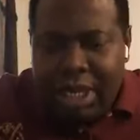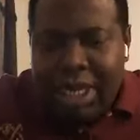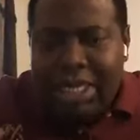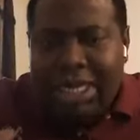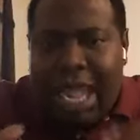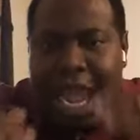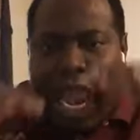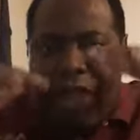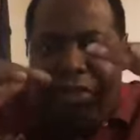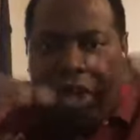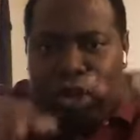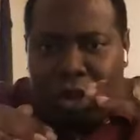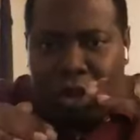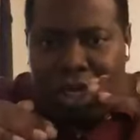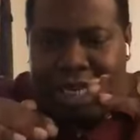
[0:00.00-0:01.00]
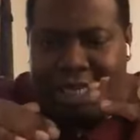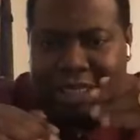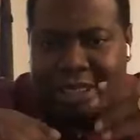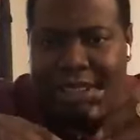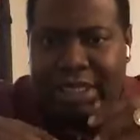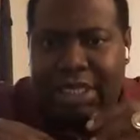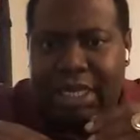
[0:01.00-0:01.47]
the
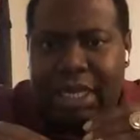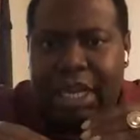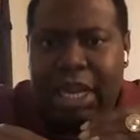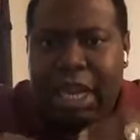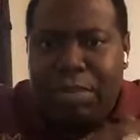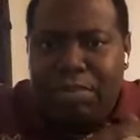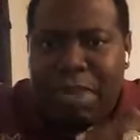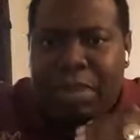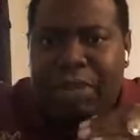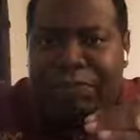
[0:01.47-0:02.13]
$100, maybe